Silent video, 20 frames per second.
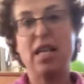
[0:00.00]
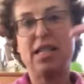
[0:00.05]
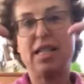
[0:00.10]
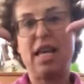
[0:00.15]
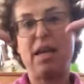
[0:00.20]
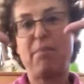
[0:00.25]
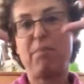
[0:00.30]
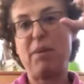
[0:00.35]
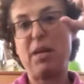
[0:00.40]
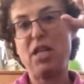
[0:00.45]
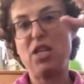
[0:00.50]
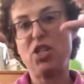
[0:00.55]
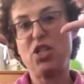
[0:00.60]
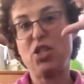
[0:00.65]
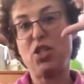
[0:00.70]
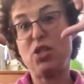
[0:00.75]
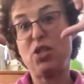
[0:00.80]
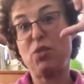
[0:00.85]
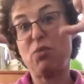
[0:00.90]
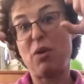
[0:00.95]
Take
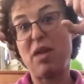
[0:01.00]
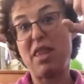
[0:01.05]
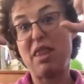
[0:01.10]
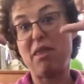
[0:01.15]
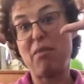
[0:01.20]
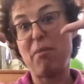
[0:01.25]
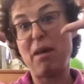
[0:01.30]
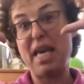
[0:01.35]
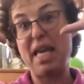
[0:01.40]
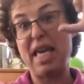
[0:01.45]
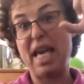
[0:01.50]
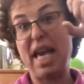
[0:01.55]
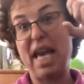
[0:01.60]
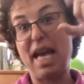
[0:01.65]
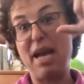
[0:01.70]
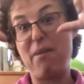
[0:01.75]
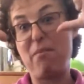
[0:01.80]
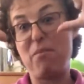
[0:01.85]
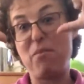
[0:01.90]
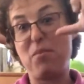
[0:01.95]
pictures with my
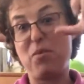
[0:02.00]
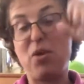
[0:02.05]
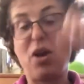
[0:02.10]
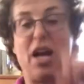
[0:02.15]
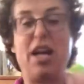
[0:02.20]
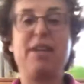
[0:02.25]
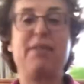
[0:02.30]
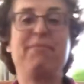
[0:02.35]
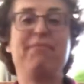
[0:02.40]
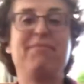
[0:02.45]
camera.